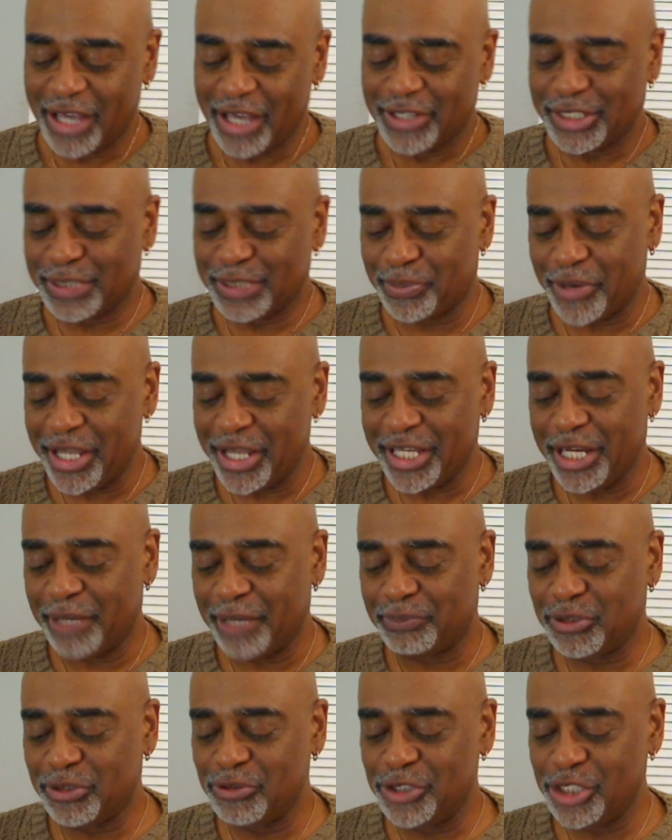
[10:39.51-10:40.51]
spring
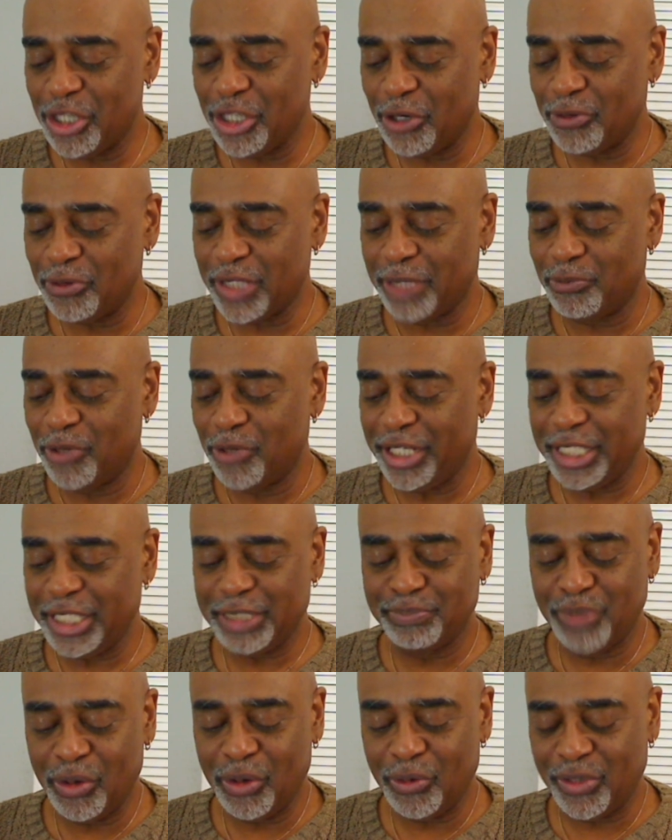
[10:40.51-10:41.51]
up to show that what is
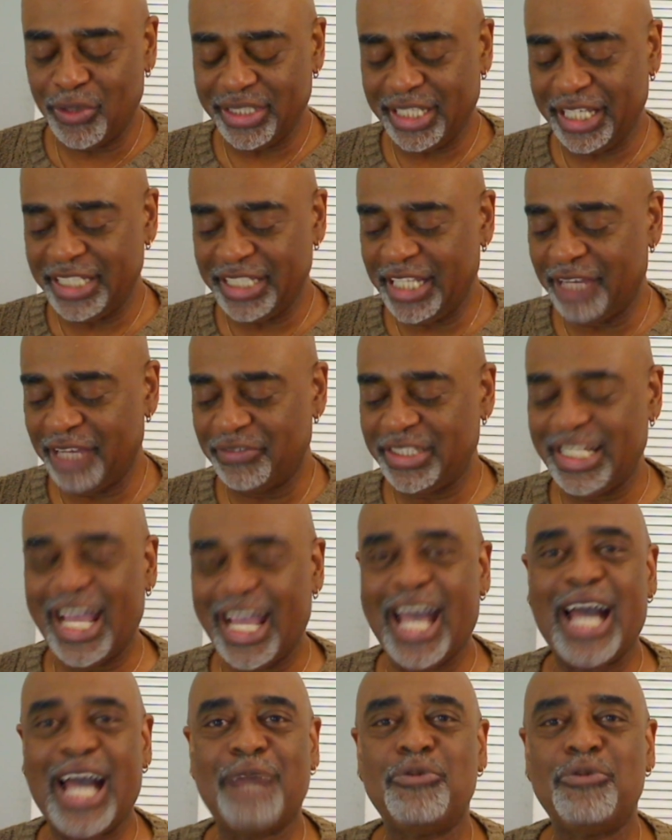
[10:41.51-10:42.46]
born can never die,